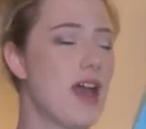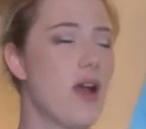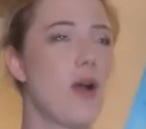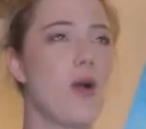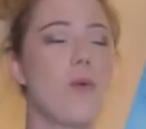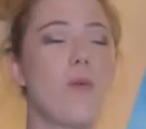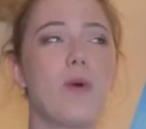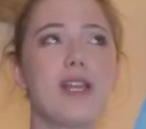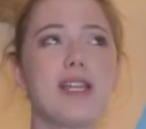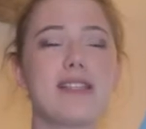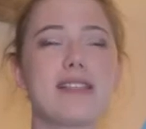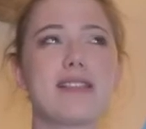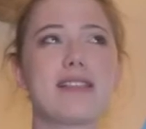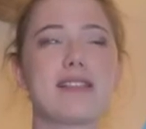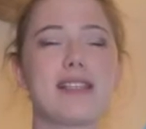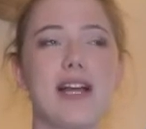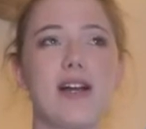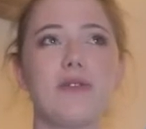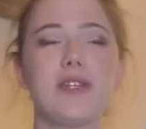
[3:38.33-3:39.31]
what it's
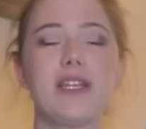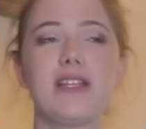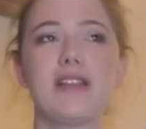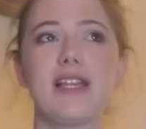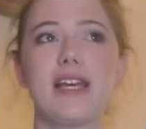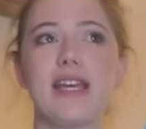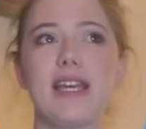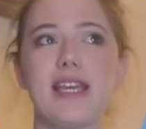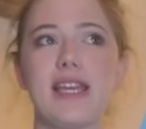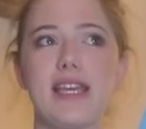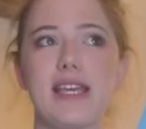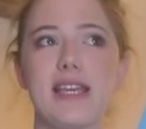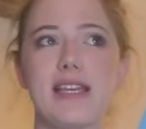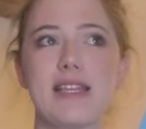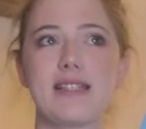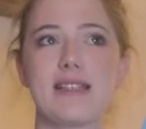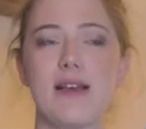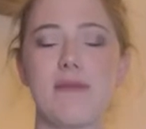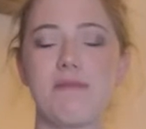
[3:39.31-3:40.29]
sounding like
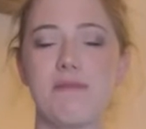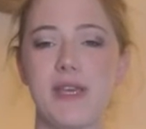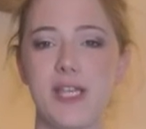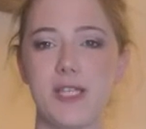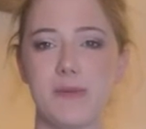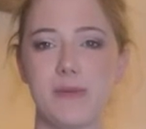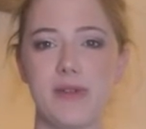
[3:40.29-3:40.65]
is a mix